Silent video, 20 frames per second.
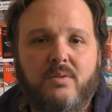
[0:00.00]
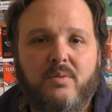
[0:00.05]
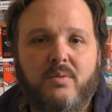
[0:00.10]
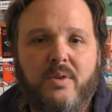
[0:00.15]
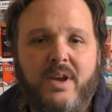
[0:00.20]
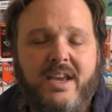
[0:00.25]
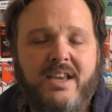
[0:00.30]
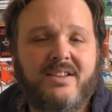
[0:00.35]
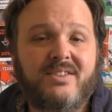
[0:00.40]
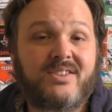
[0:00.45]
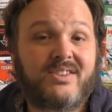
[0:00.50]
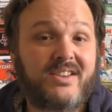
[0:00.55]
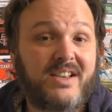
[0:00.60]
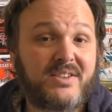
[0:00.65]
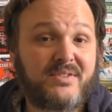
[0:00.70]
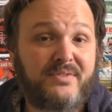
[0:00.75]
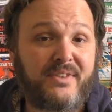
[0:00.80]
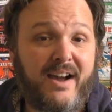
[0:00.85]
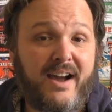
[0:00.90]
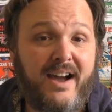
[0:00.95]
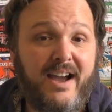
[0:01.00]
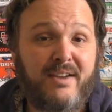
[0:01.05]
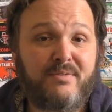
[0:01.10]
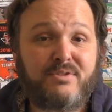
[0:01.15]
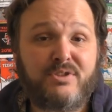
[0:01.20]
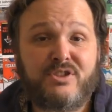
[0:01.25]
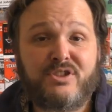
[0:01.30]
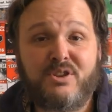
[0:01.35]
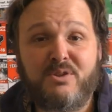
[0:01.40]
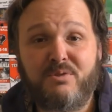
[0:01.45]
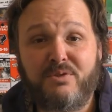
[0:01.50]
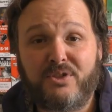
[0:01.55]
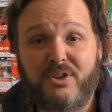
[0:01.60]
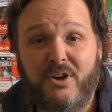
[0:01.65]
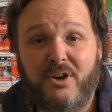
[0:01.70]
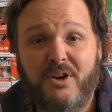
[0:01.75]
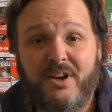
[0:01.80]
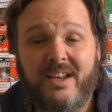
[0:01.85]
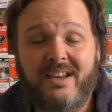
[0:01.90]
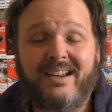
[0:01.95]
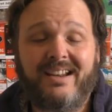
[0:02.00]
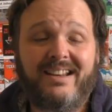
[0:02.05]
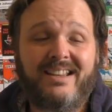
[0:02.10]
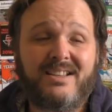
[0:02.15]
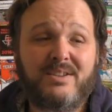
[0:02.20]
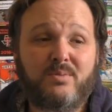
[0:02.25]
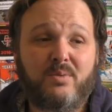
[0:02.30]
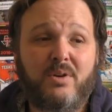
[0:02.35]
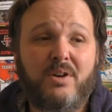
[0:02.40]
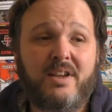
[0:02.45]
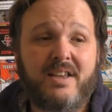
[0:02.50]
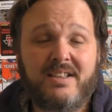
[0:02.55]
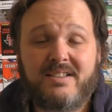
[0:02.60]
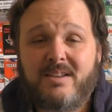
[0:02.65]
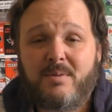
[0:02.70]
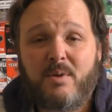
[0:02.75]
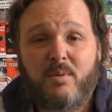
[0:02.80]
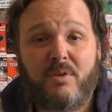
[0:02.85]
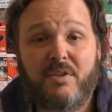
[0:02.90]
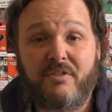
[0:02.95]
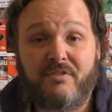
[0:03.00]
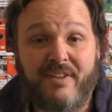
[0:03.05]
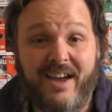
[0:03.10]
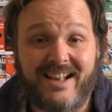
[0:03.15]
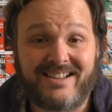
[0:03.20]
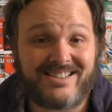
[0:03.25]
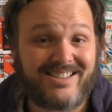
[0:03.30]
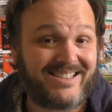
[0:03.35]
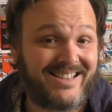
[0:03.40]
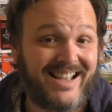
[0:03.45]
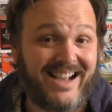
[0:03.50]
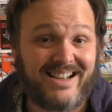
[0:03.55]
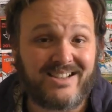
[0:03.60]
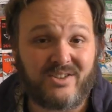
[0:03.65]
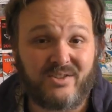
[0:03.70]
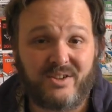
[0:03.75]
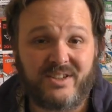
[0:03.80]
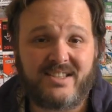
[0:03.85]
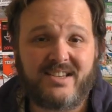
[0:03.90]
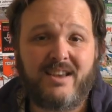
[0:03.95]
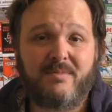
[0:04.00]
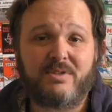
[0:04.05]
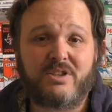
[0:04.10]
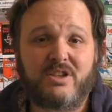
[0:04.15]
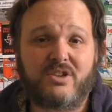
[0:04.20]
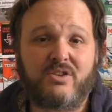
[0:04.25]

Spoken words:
he's 6'5", 230, and he's going to be one of the fastest guys on the team. He's a